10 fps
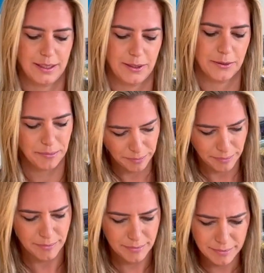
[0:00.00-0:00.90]
So
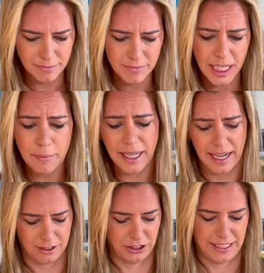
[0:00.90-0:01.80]
I might
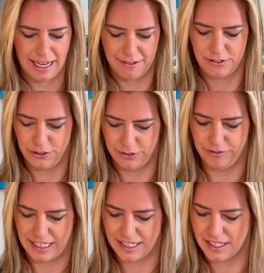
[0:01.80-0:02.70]
actually have to
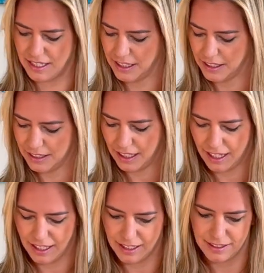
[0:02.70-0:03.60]
invest in
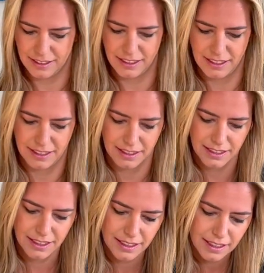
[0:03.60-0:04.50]
a
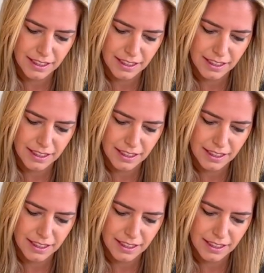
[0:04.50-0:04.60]
decent